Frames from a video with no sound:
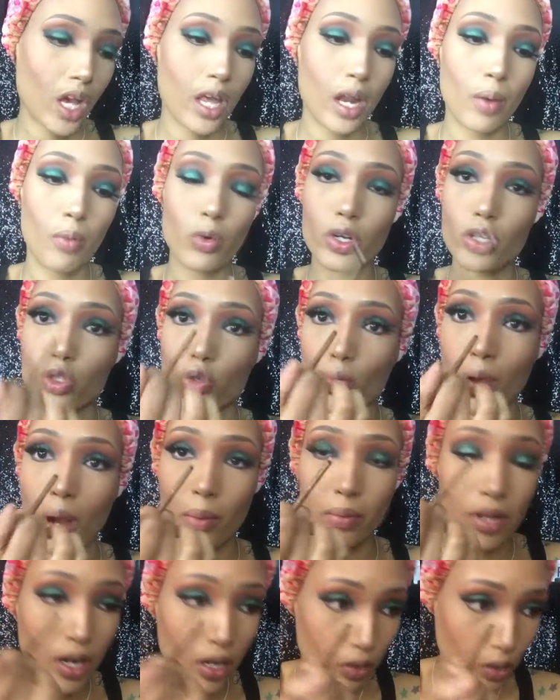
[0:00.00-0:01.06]
and I'm going to
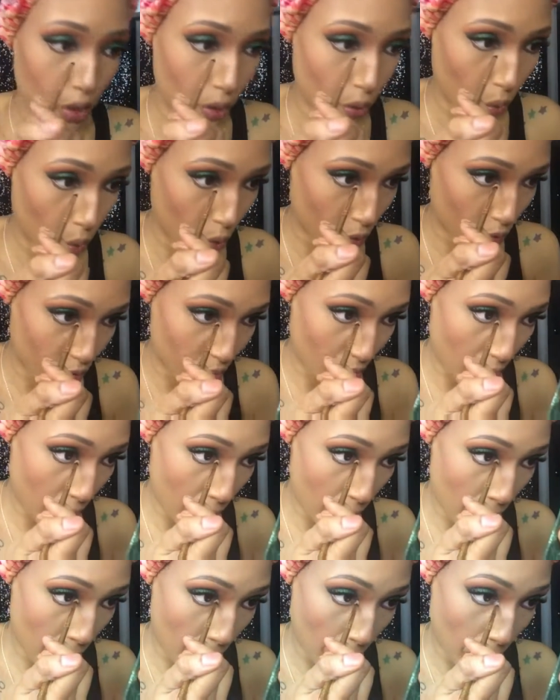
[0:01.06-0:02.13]
pop that in the inner corner of my
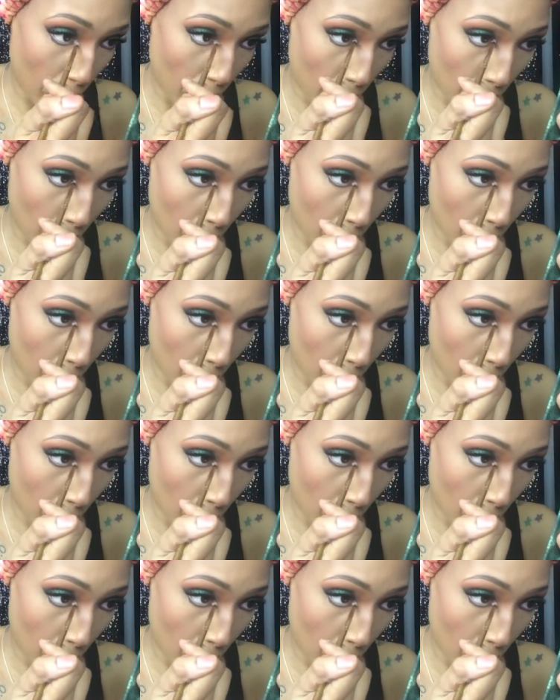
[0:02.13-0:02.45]
eye